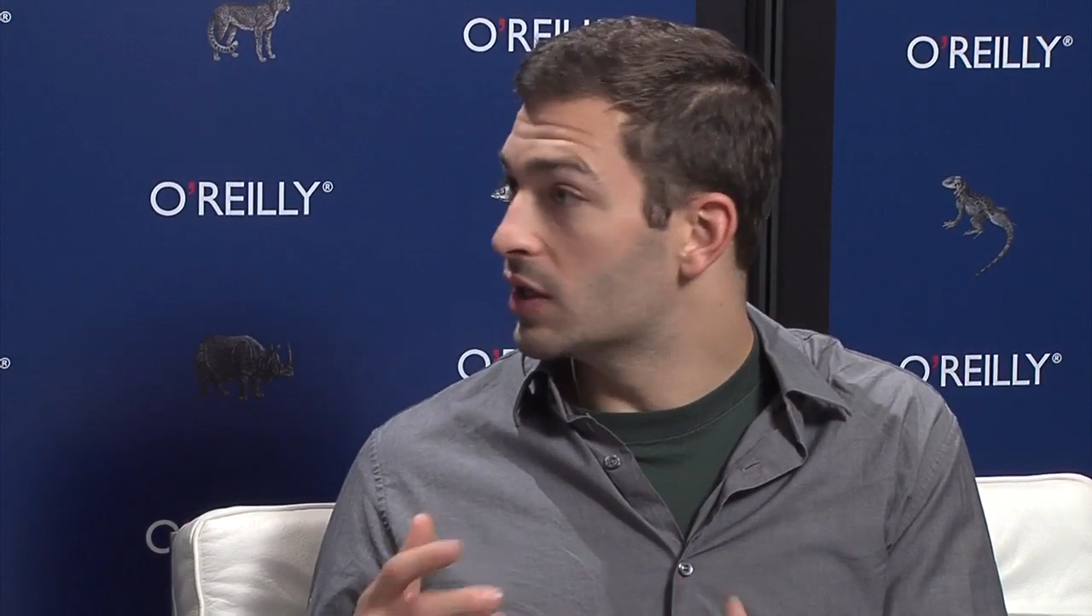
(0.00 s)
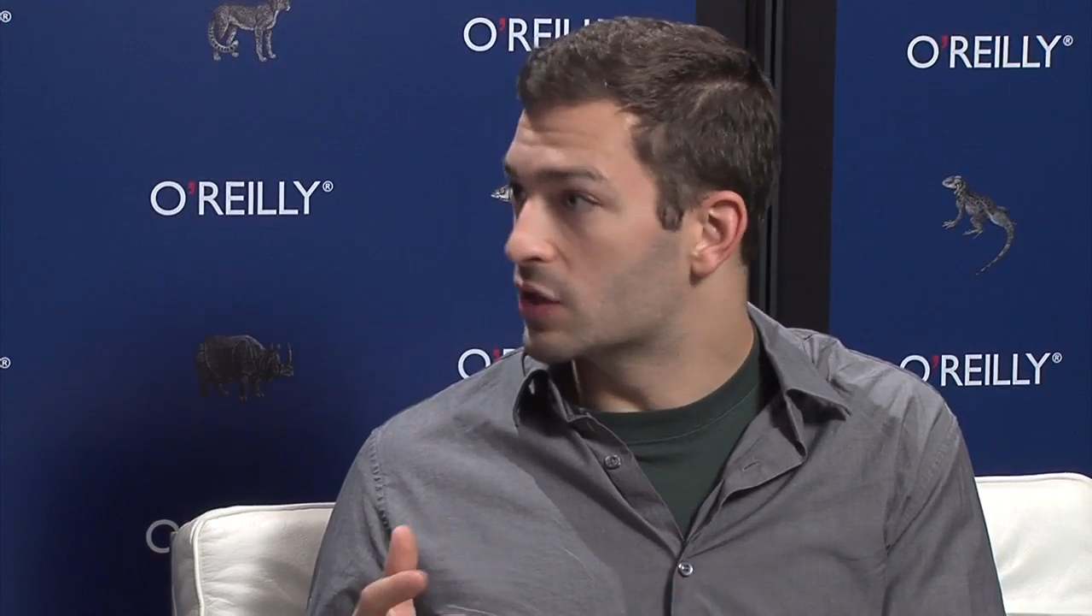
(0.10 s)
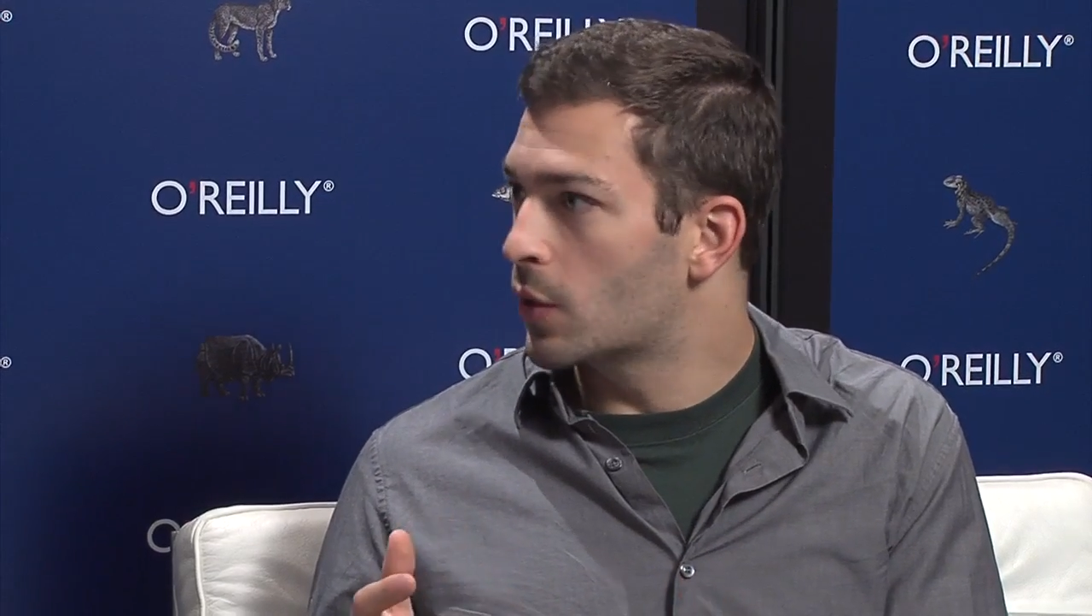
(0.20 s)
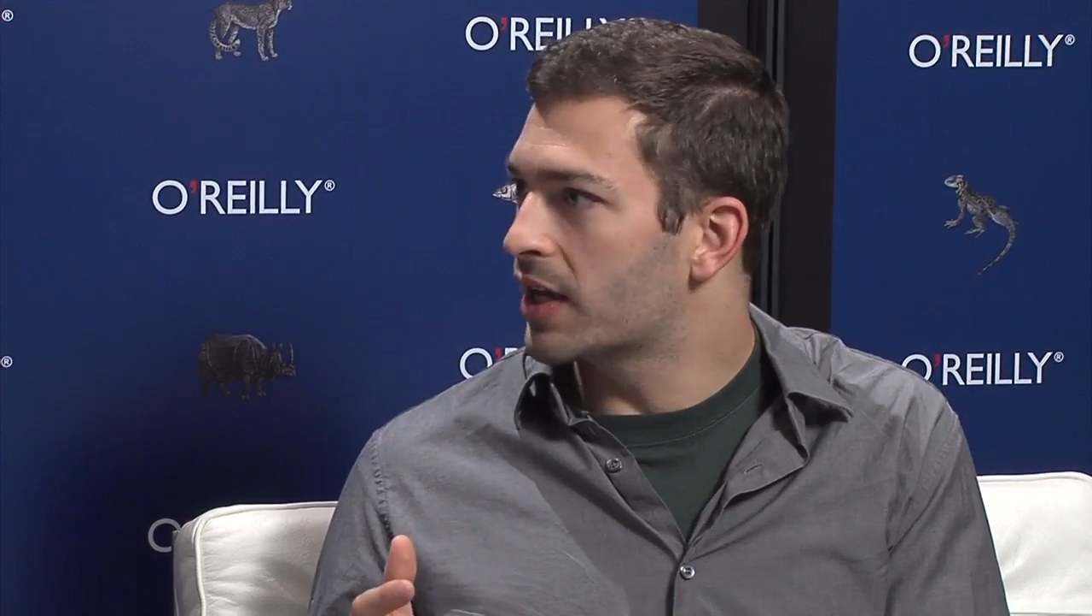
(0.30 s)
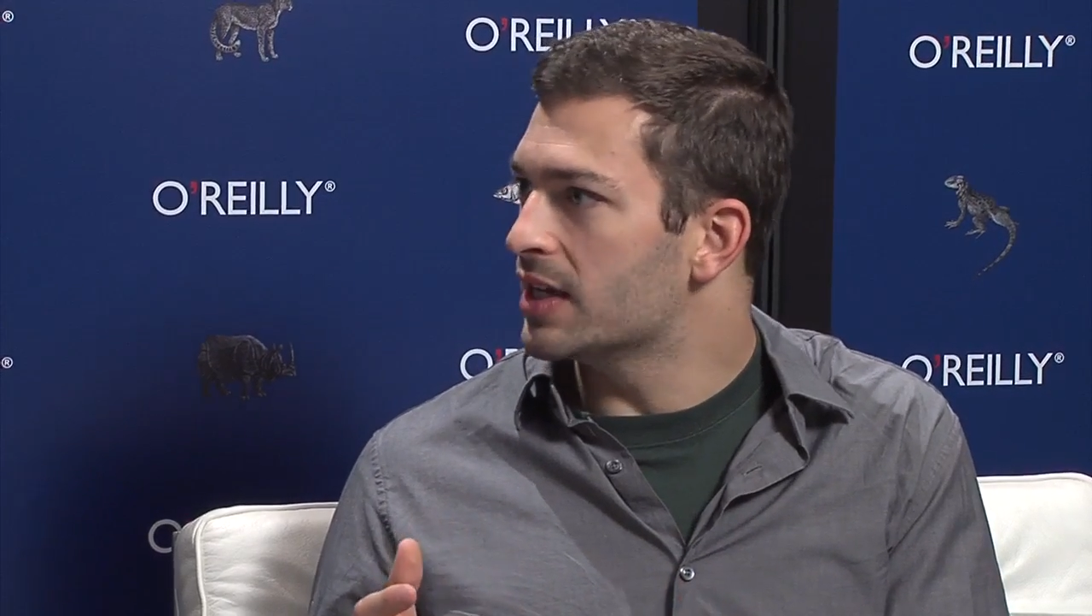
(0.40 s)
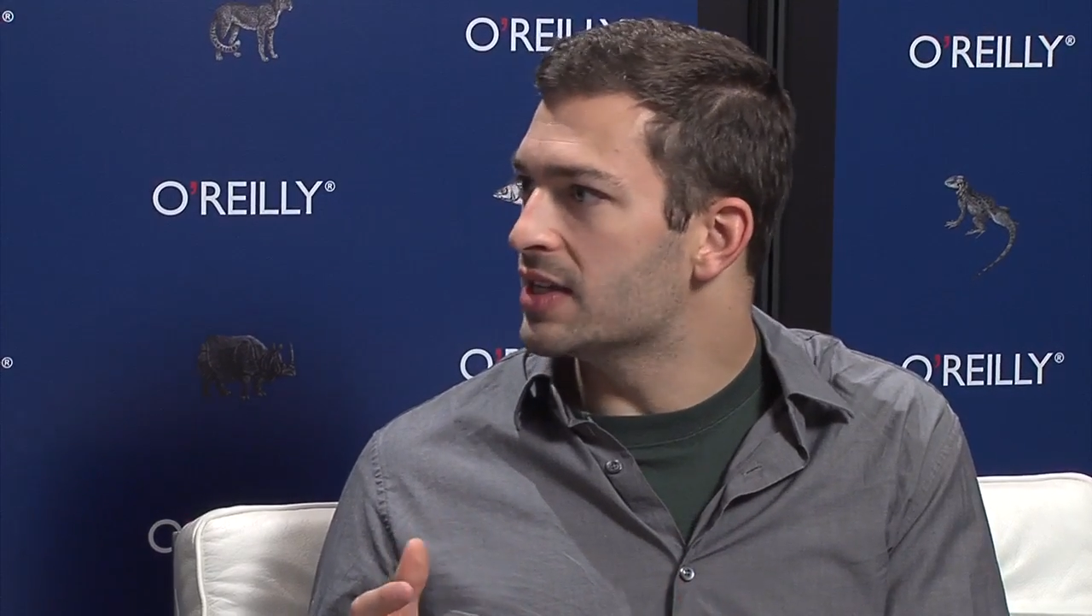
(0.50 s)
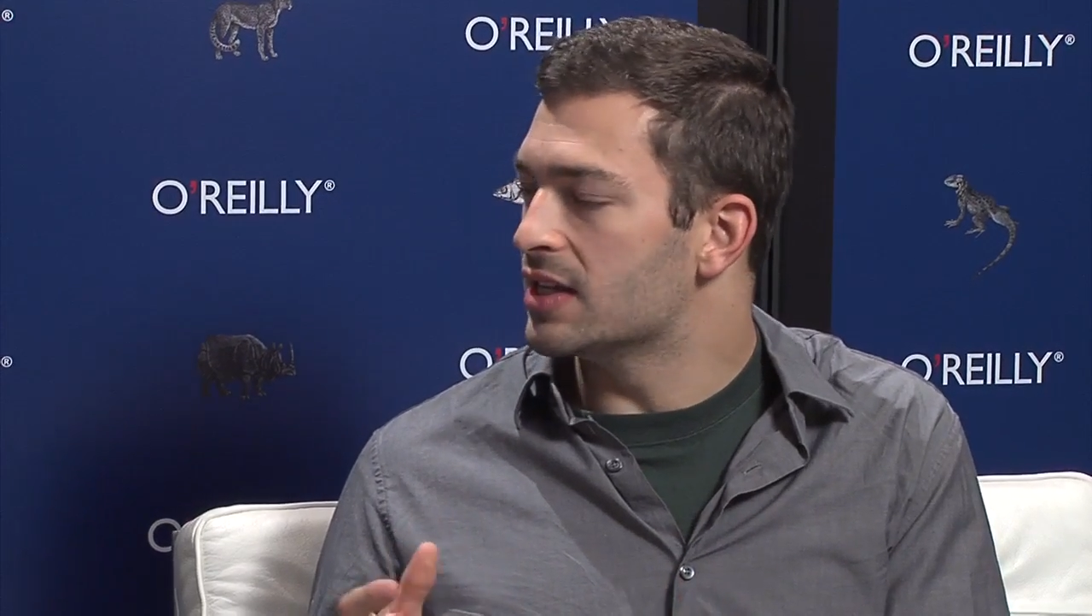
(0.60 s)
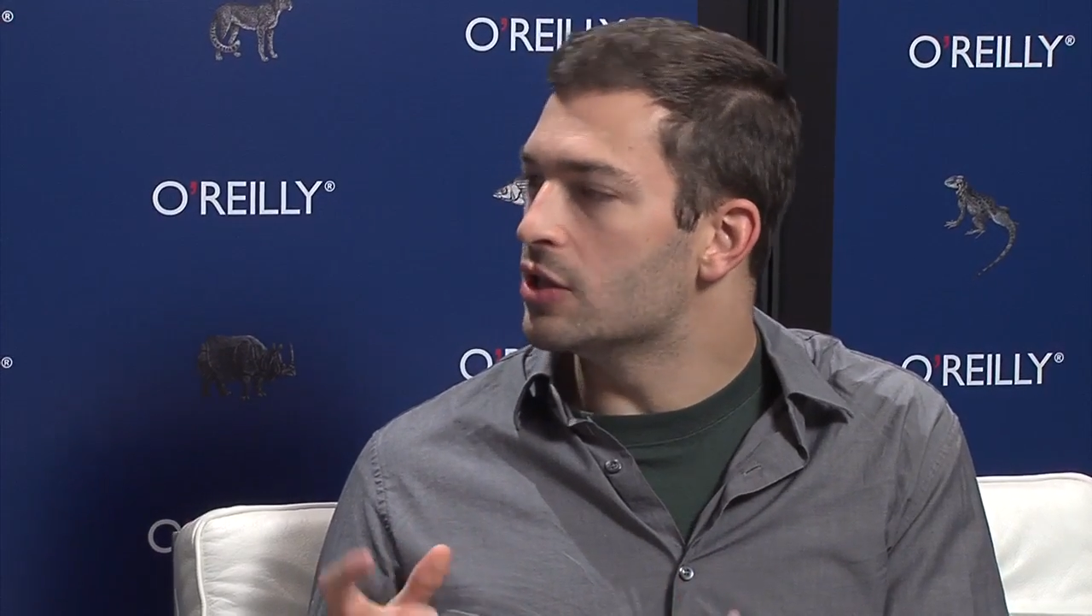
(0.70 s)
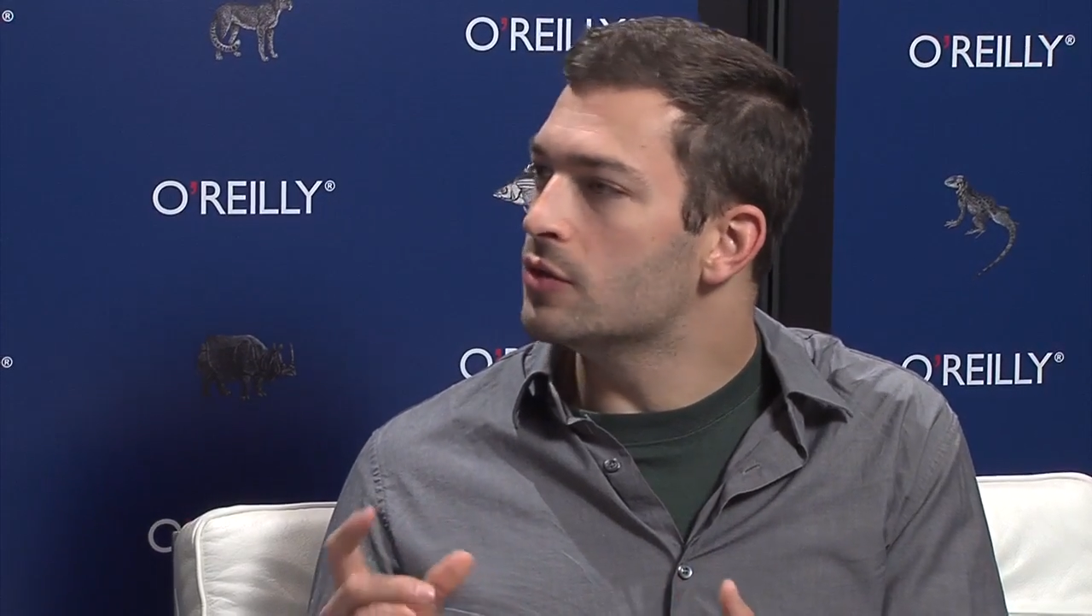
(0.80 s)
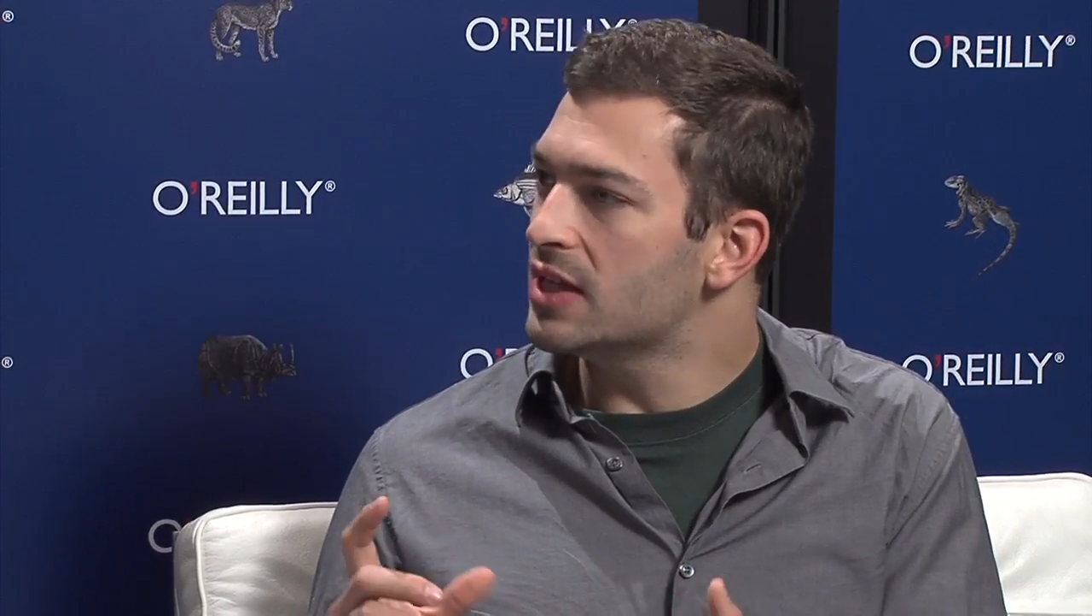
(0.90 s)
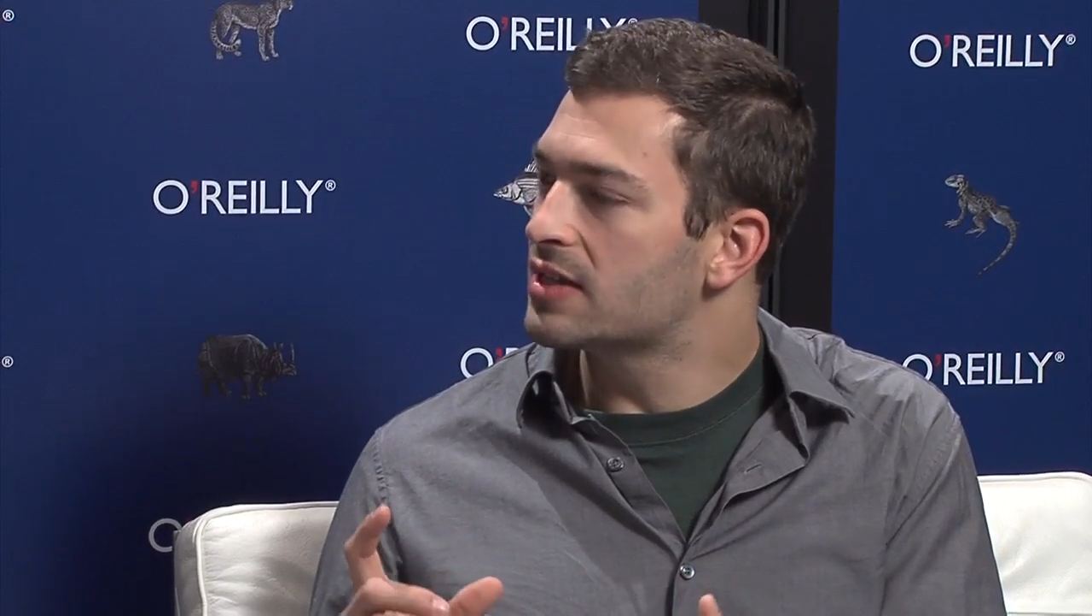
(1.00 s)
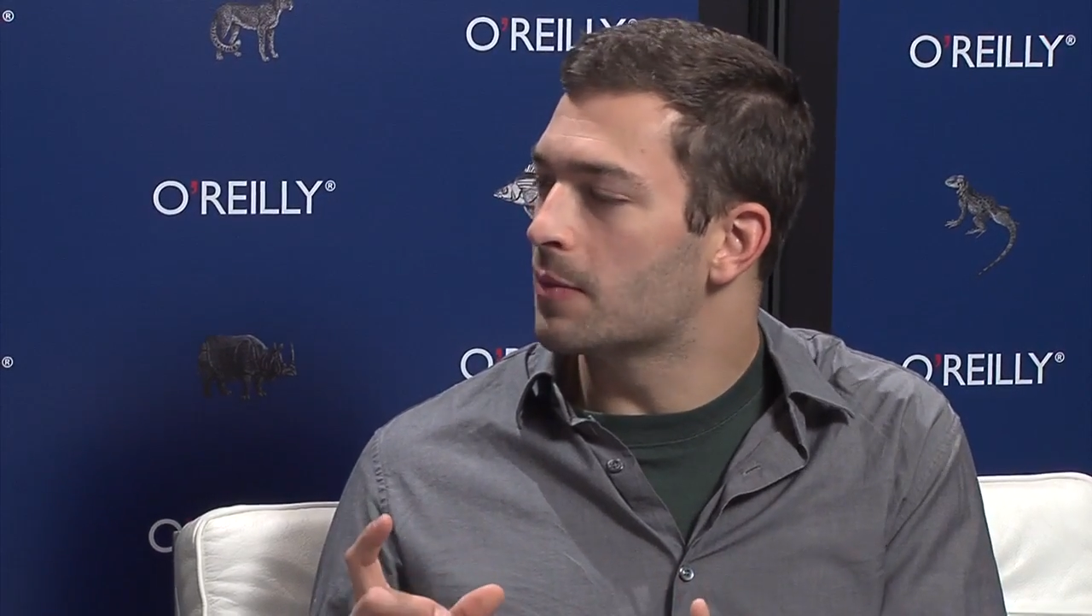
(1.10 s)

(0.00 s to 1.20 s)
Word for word: it's quick and easy, and you need